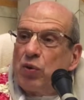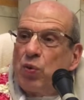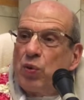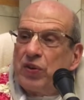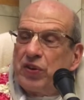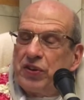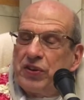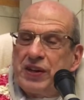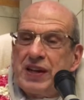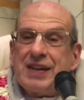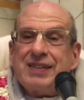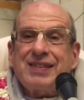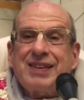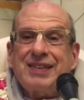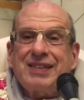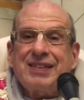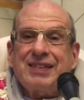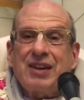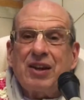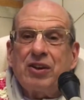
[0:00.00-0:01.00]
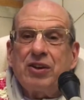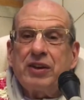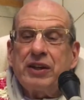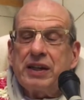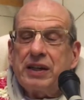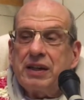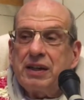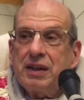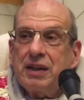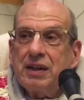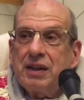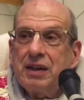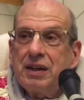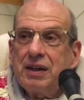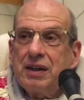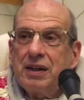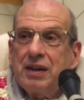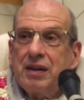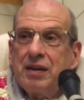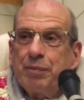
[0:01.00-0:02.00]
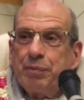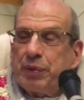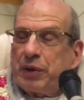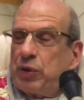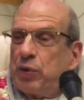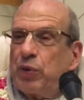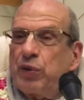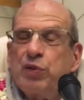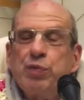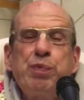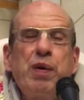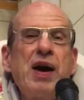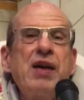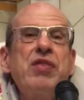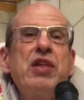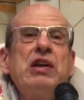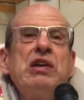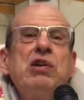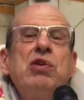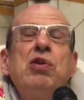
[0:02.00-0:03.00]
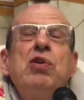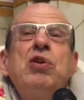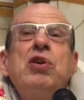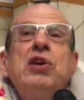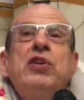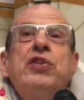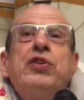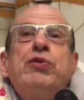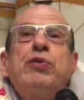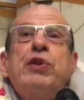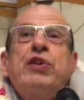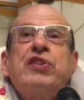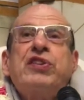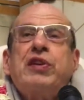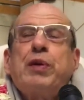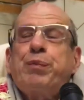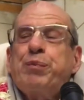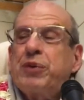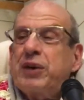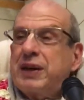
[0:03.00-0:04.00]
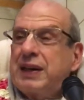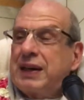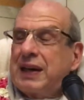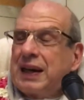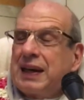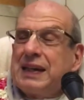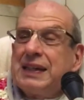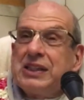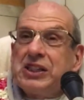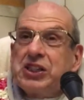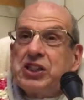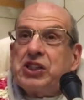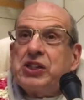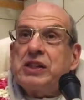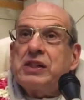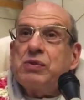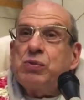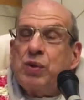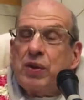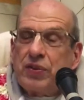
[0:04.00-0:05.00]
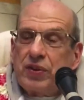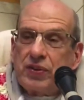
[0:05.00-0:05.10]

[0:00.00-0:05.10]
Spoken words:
was necessary, but it was by the Lord's reciprocation with